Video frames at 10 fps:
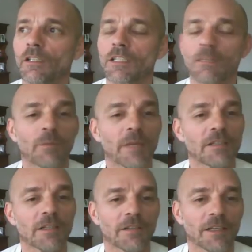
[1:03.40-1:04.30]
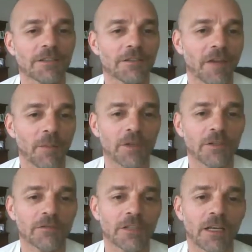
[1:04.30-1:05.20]
Some amazing things have happened
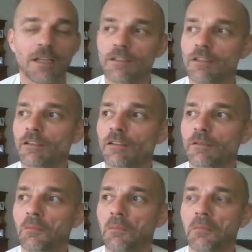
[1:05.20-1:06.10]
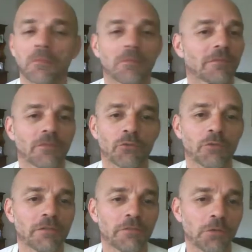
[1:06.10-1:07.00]
over the last
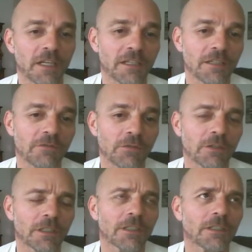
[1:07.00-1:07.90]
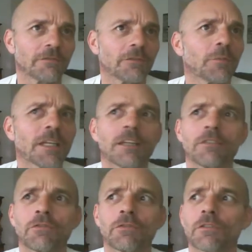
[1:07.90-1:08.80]
3-4 days for me,
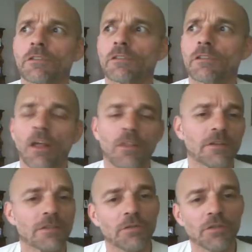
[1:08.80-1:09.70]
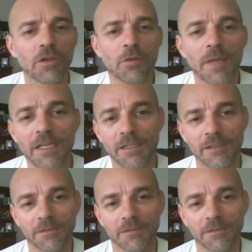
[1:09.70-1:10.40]
for others, for so many.